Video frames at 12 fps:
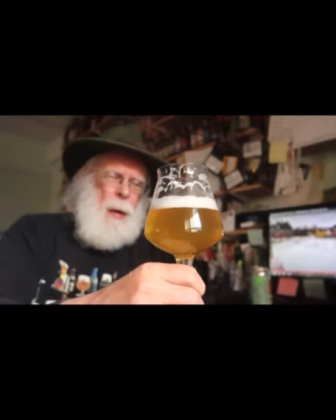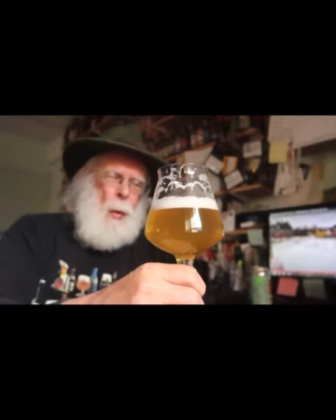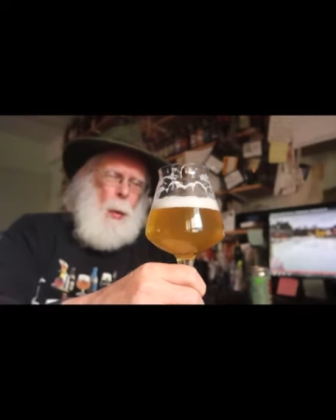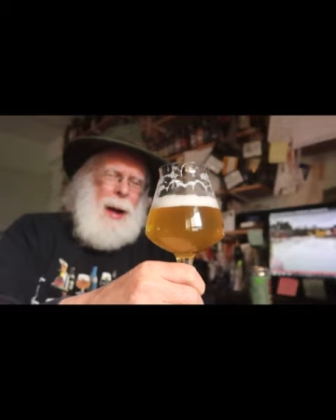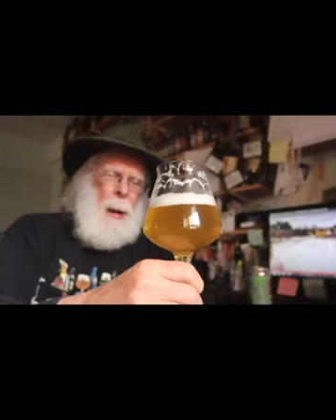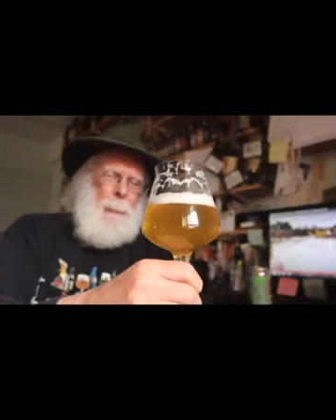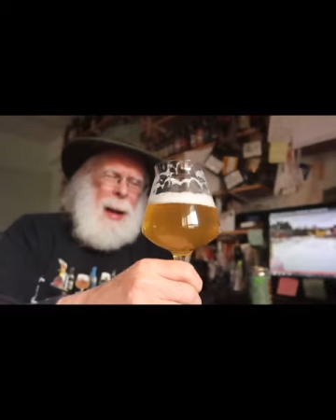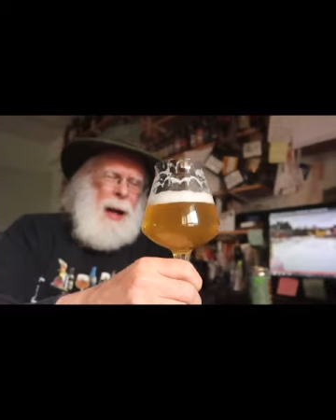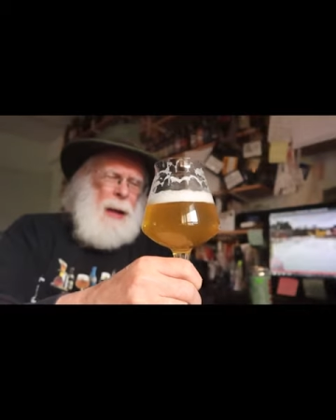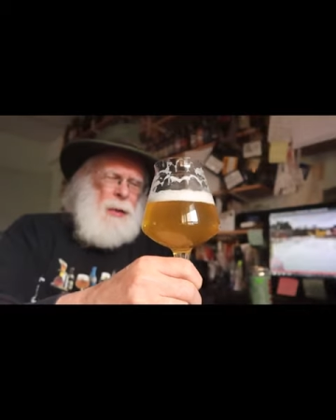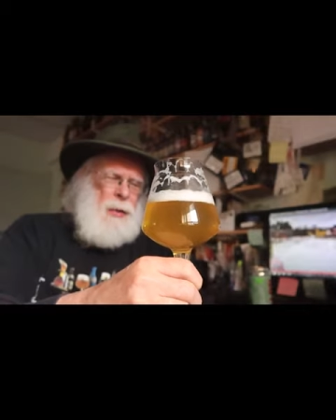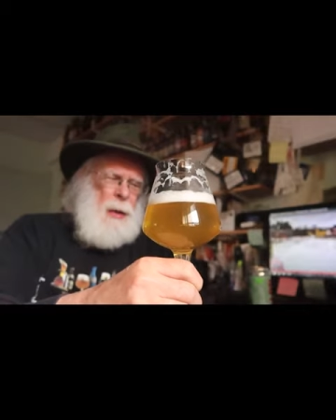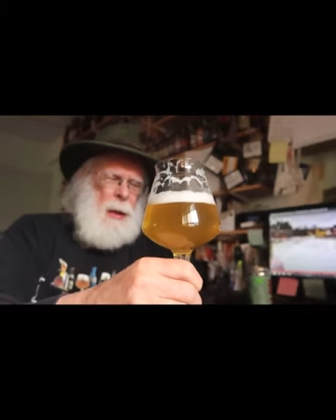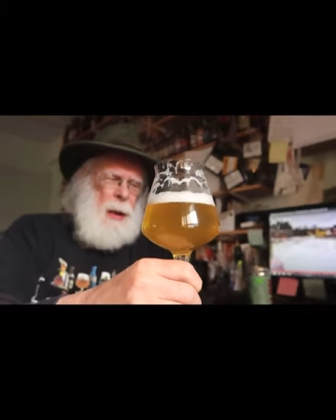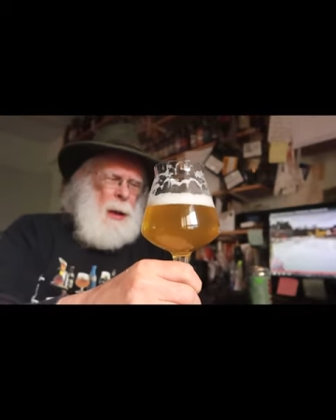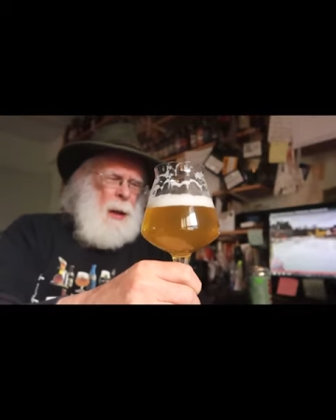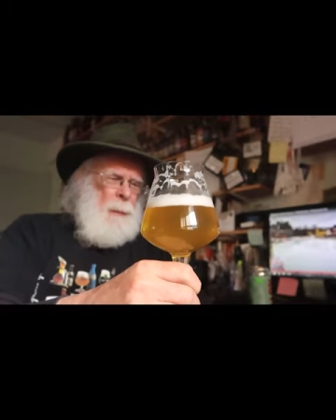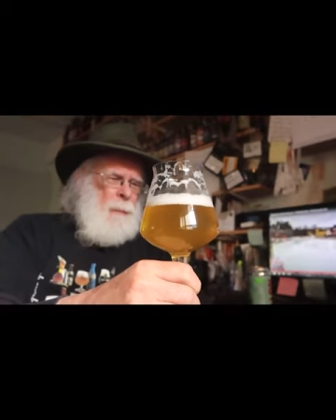Well balanced.
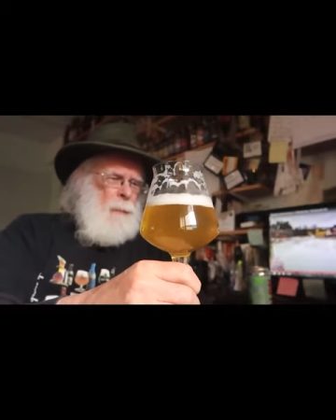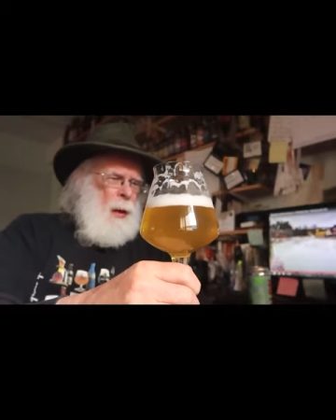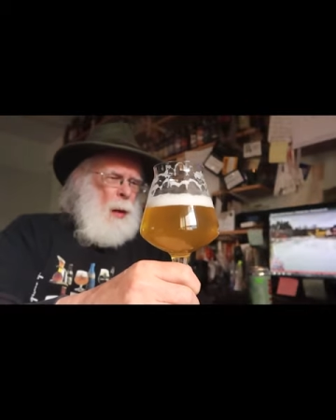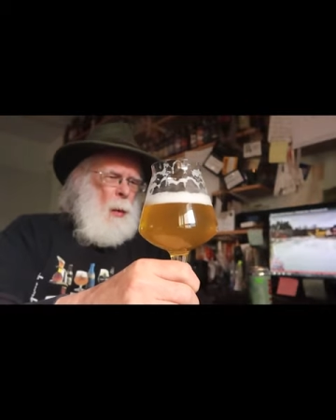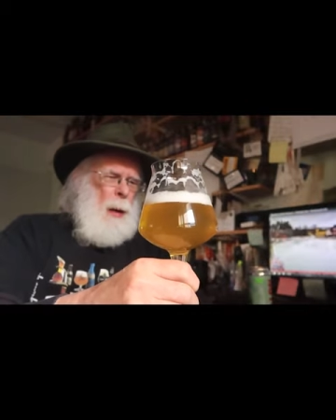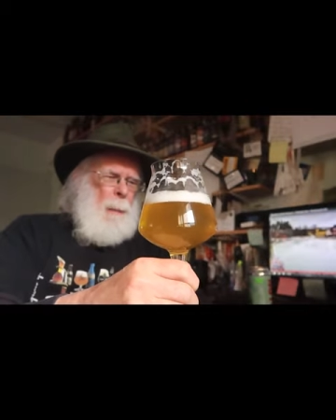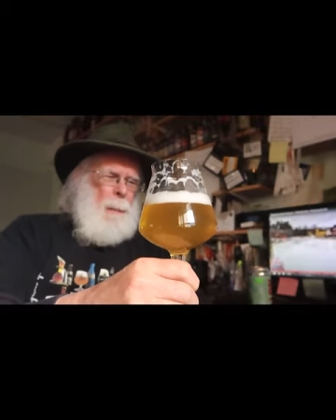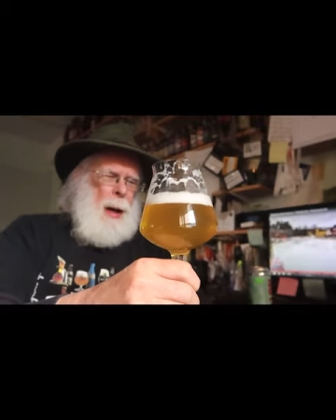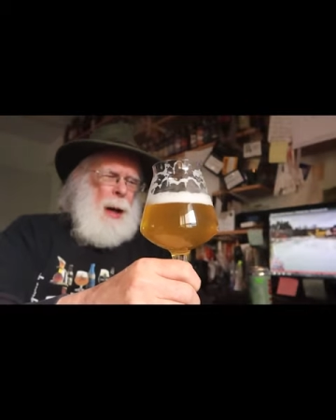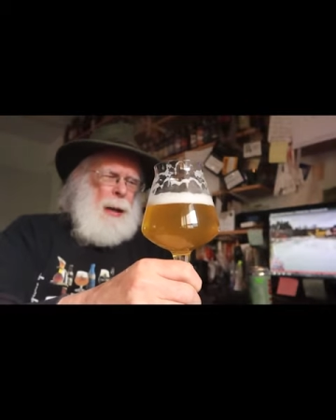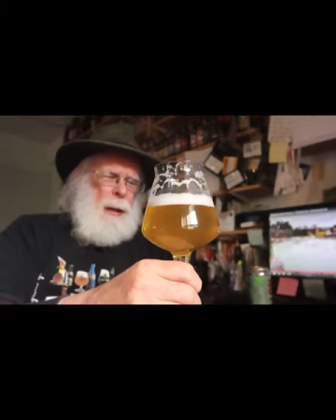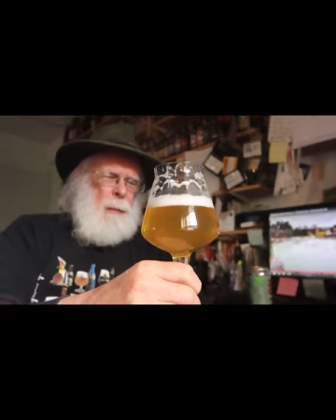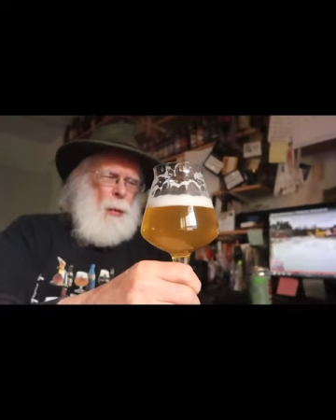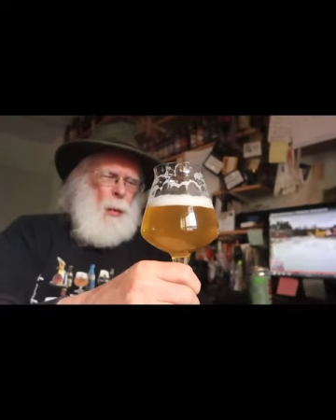What a body.